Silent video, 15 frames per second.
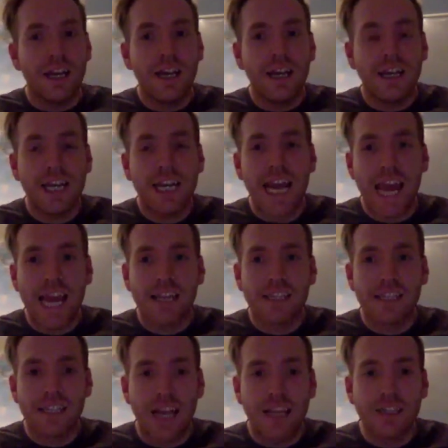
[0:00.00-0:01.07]
innate
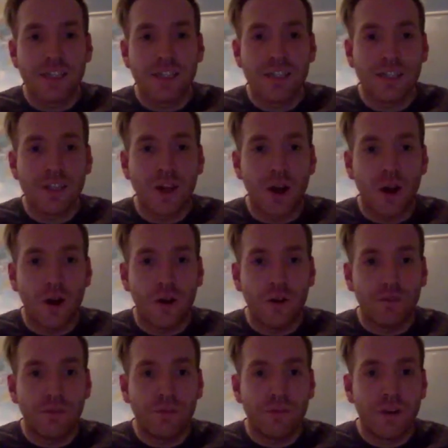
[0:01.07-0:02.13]
sense of